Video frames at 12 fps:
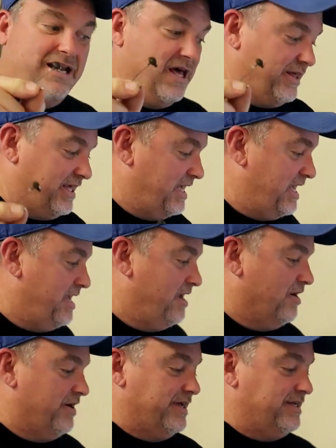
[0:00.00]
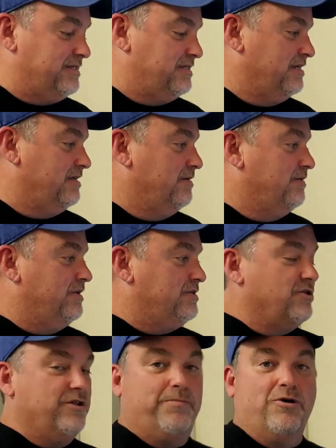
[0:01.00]
Now the key here is,
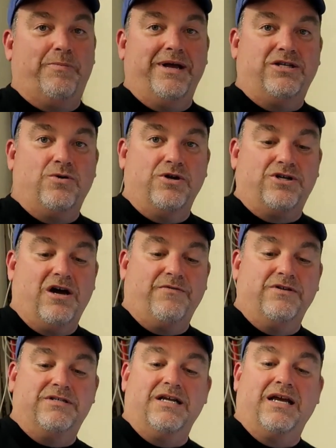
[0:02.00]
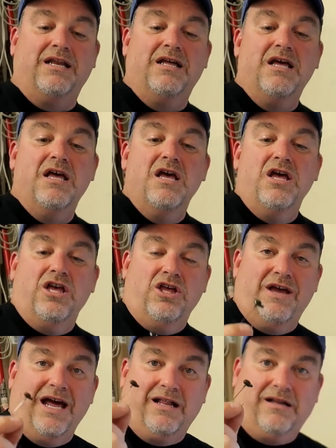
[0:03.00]
turn the propane torch off for a second,
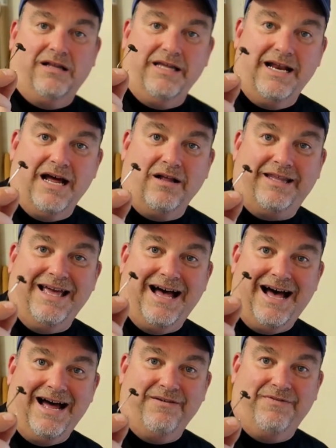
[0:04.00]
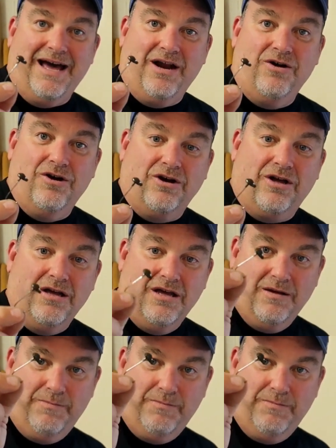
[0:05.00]
you got to clean out the eye of that hook